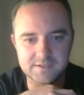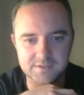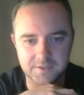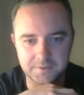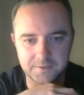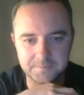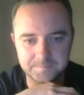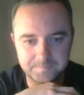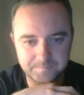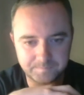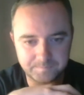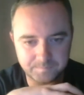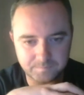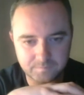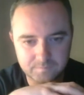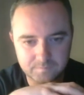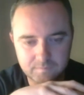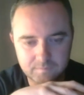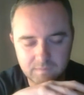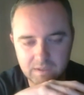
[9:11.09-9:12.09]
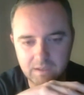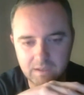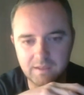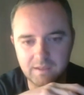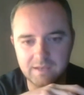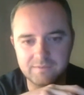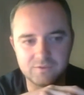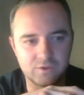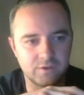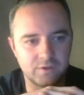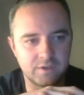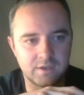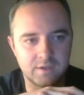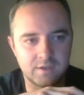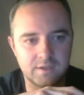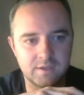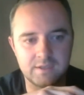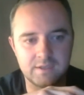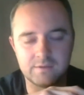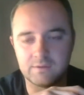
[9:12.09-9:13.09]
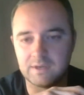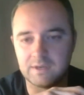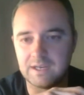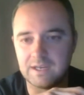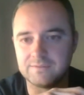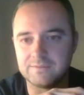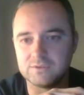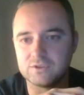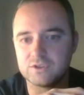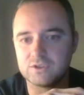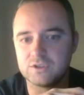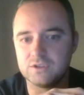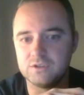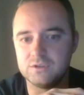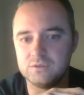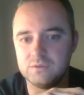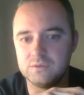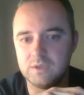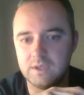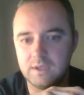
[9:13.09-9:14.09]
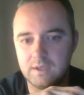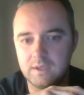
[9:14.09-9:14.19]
So they've done a, either a level two